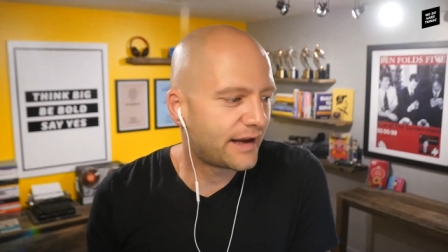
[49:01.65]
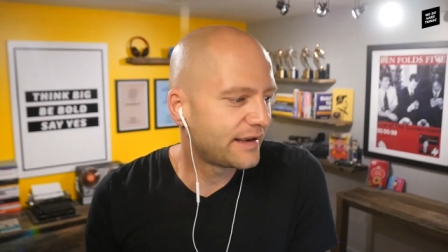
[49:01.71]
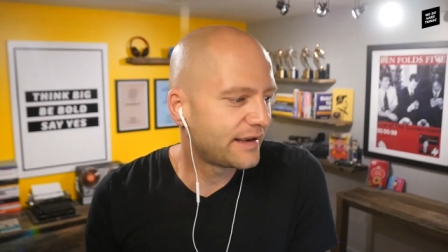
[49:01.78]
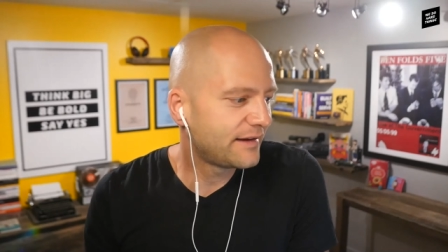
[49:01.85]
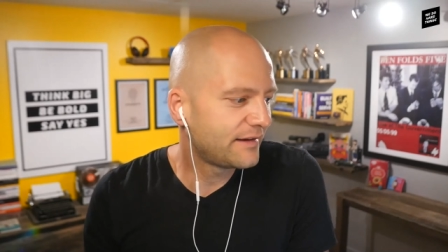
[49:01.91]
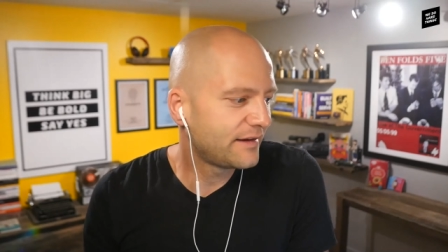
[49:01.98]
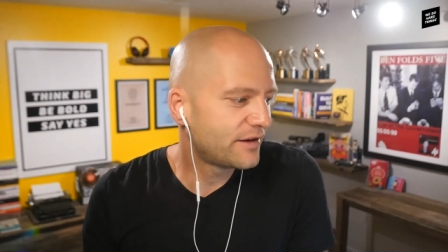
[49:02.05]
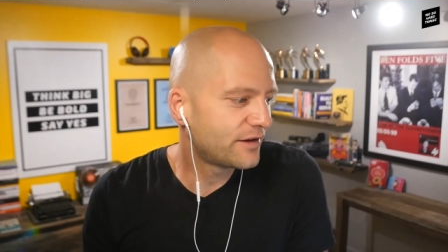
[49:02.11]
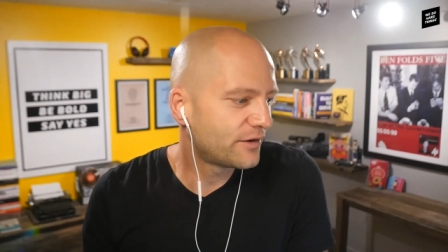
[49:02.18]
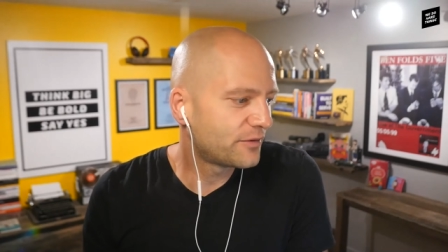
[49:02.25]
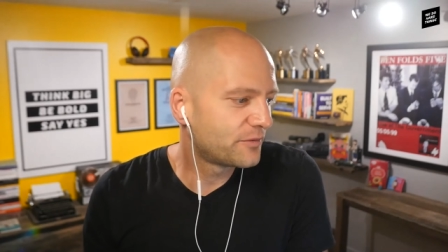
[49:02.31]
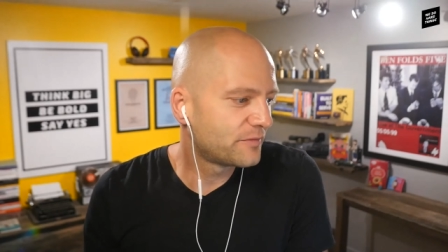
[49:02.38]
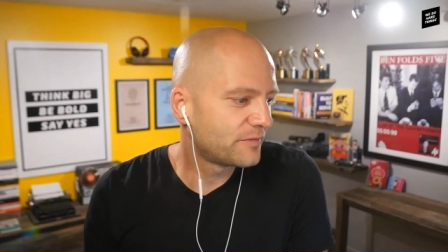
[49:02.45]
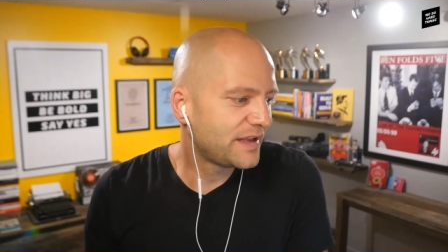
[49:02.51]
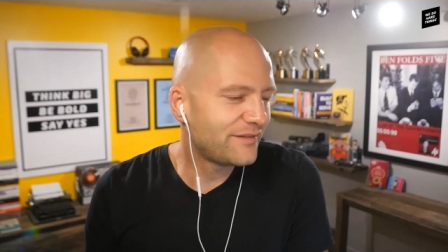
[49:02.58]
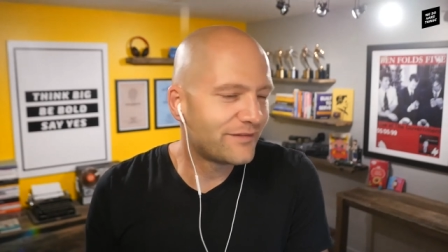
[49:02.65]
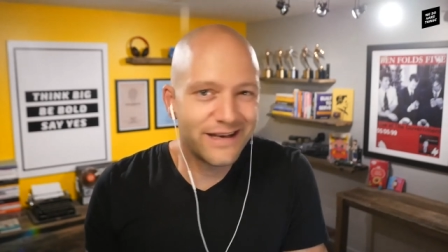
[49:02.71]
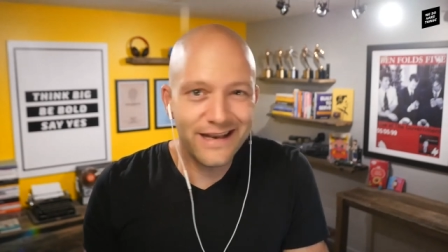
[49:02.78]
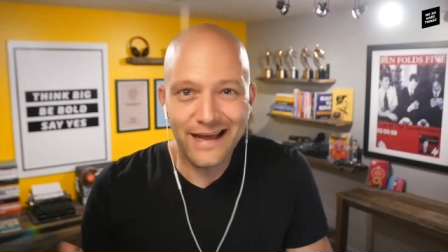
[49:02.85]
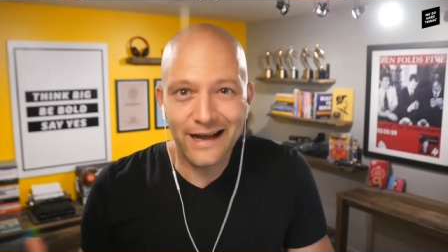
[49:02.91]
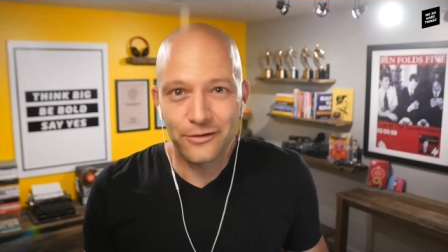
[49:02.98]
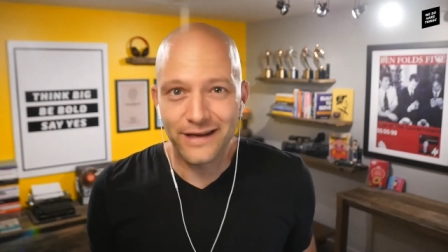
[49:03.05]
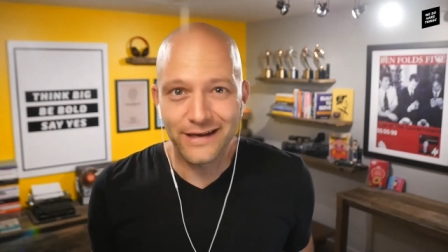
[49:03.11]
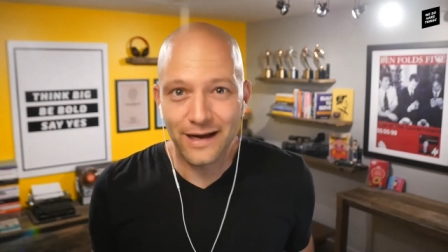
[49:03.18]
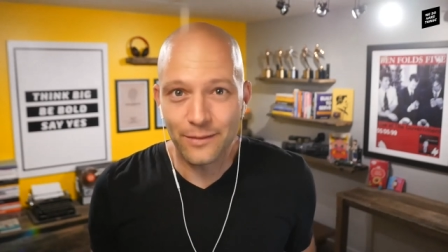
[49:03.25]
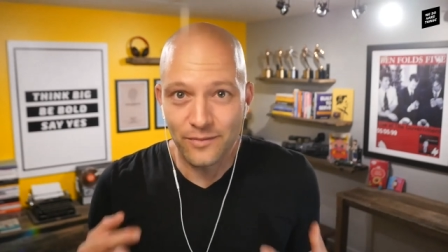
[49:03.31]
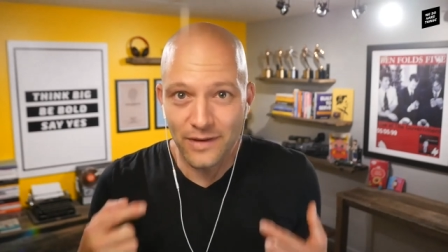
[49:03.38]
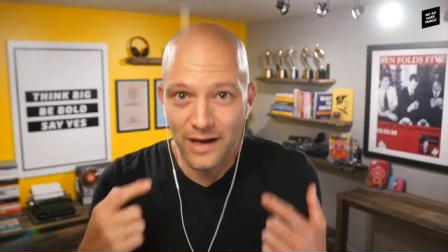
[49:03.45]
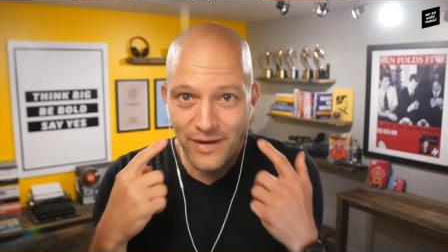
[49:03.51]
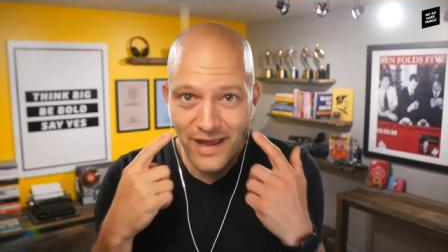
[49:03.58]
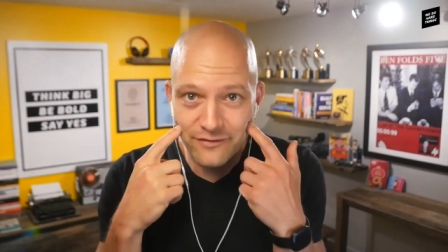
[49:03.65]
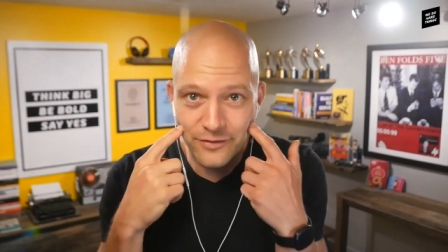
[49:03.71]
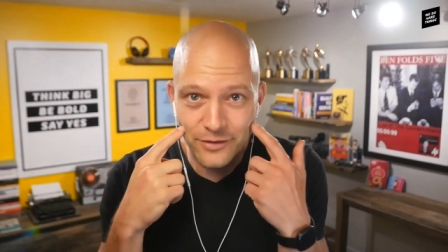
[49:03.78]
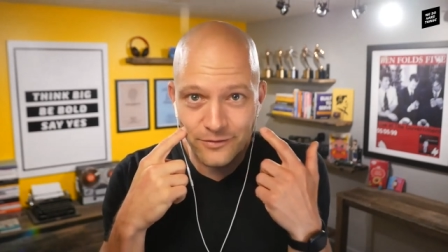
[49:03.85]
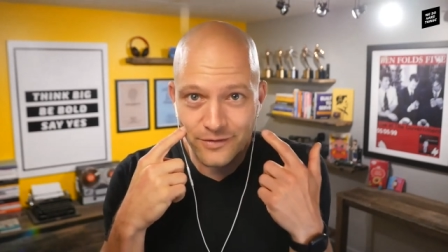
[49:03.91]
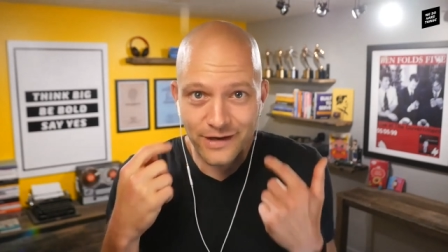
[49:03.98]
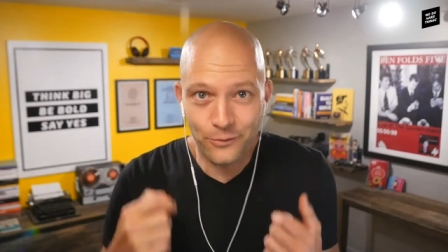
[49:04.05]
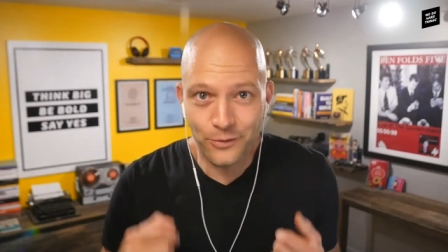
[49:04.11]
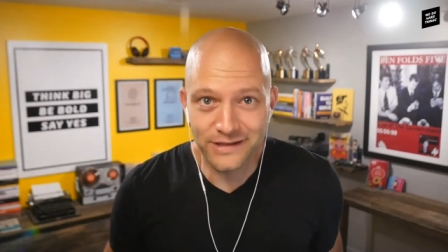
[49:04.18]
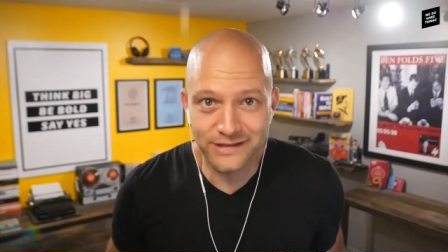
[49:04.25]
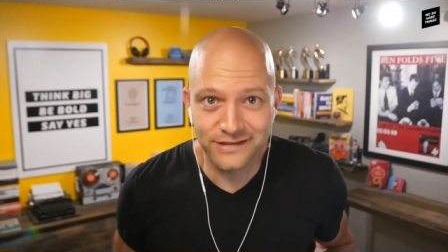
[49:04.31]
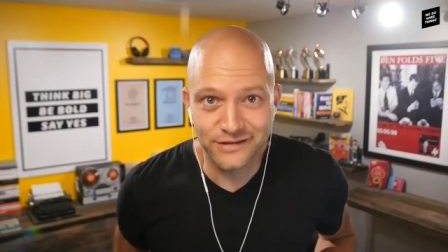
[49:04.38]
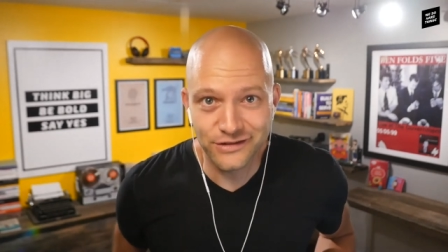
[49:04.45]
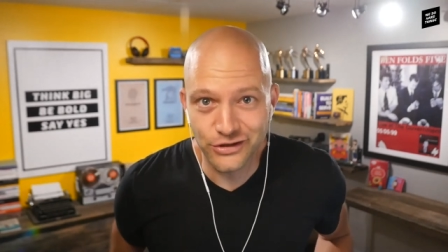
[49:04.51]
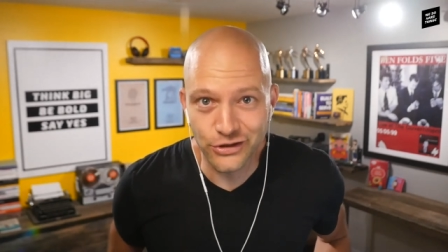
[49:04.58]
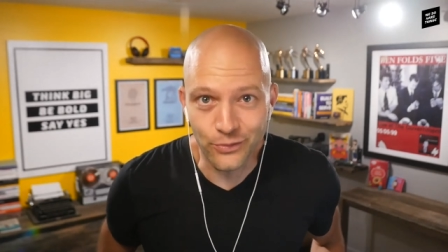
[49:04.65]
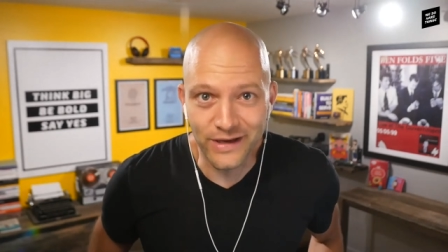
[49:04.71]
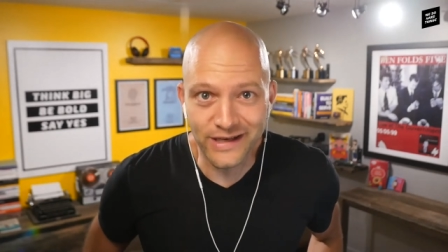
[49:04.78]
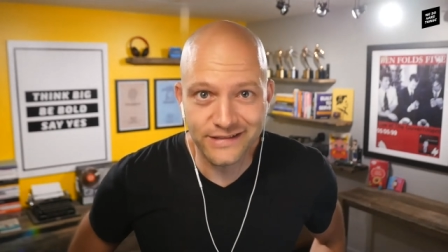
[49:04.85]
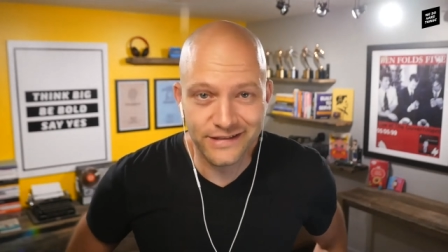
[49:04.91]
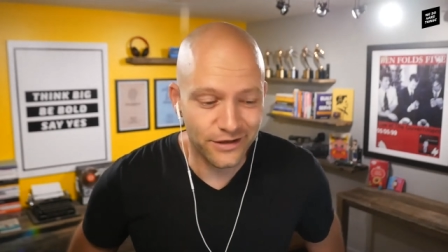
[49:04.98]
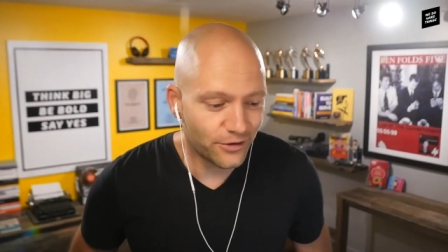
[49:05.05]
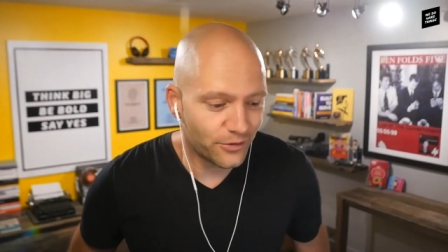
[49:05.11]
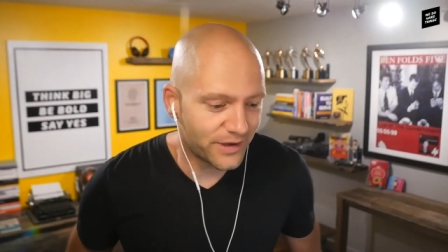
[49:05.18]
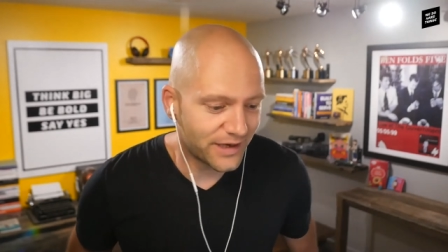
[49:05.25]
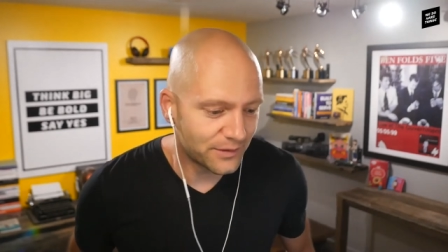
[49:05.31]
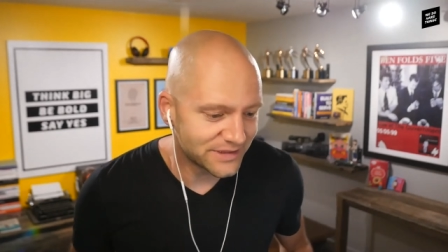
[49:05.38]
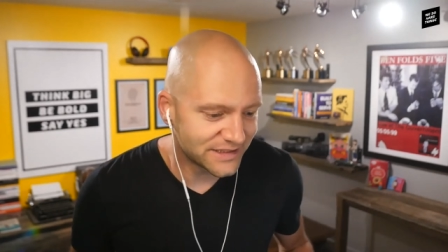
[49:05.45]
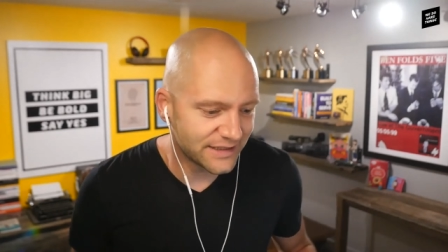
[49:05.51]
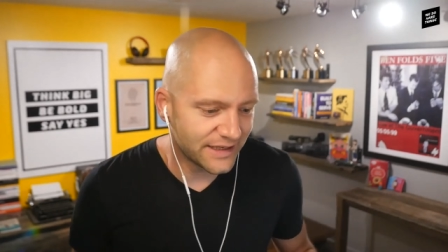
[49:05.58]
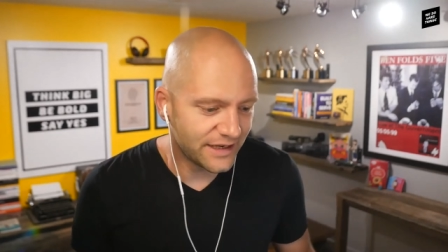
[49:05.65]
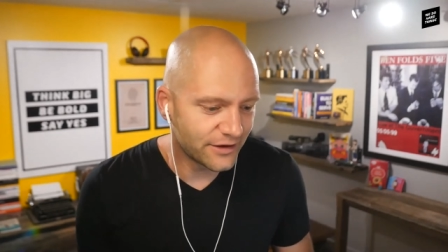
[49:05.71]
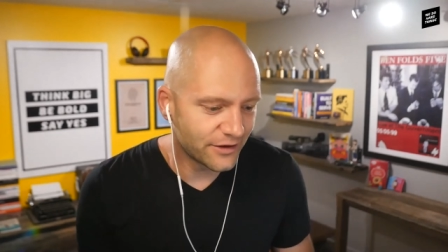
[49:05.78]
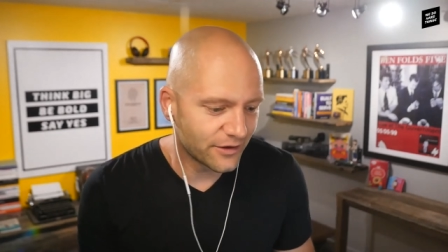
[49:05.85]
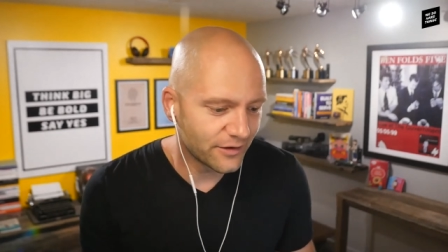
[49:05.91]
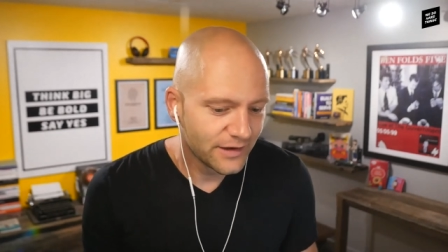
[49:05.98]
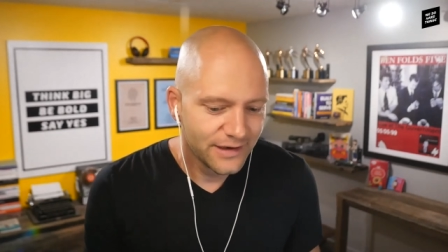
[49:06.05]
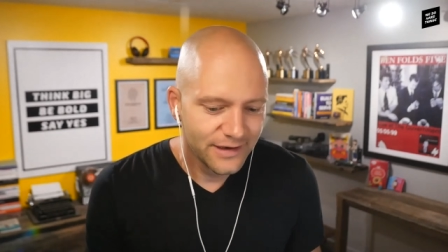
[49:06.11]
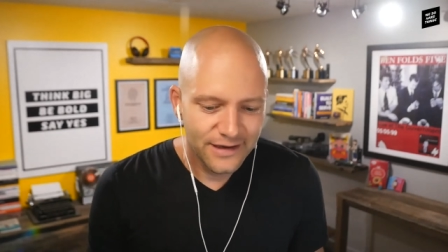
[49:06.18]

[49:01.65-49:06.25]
I, you know, even now, like I'm, I'm heavier than I was two weeks ago when I was leaner.